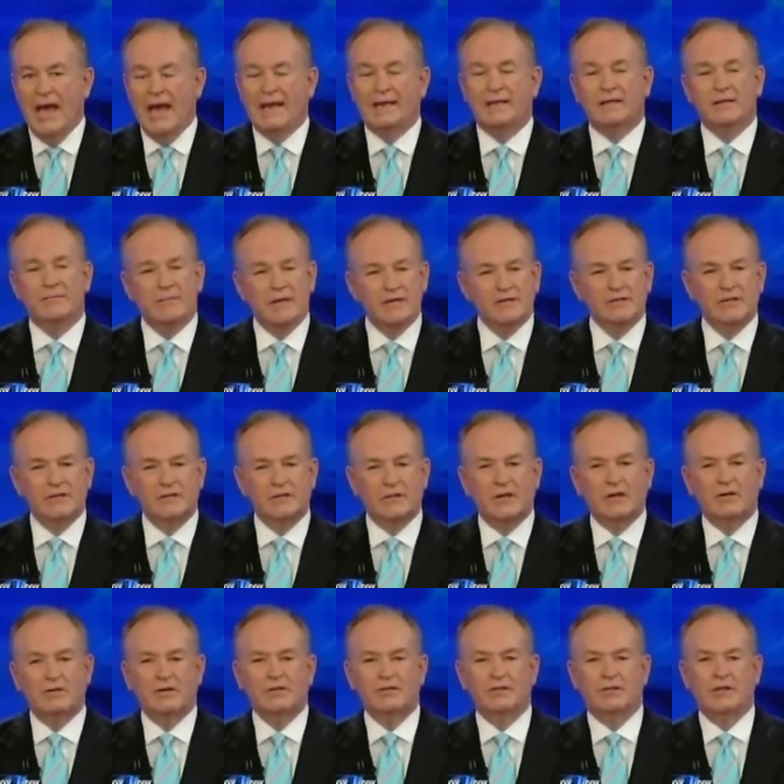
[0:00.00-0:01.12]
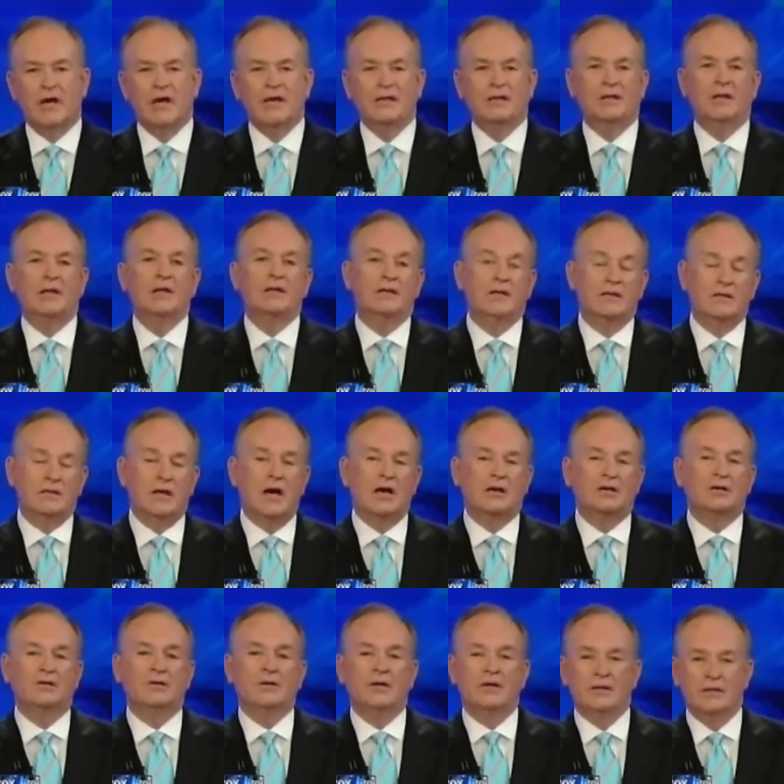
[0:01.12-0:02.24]
A domestic terrorist shot the
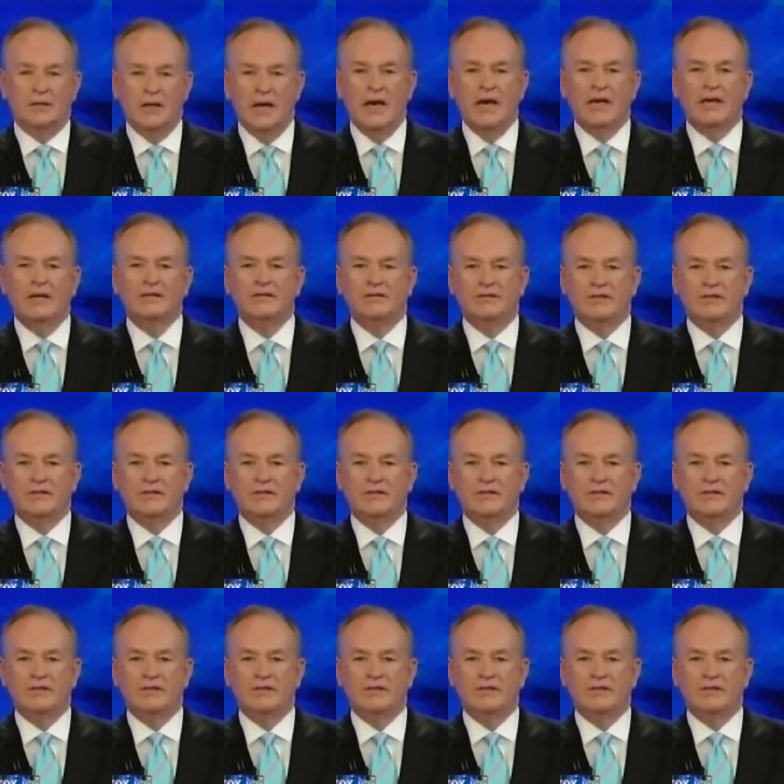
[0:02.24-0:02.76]
doctor dead,